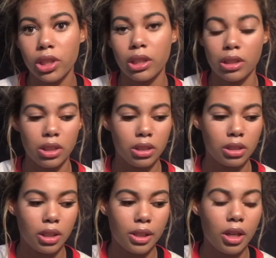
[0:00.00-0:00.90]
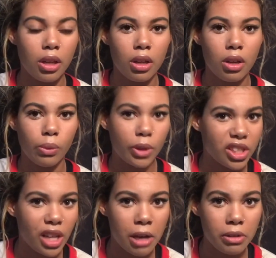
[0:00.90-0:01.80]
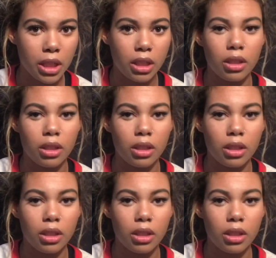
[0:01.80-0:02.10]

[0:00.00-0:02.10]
And she's like, where's Tyreek?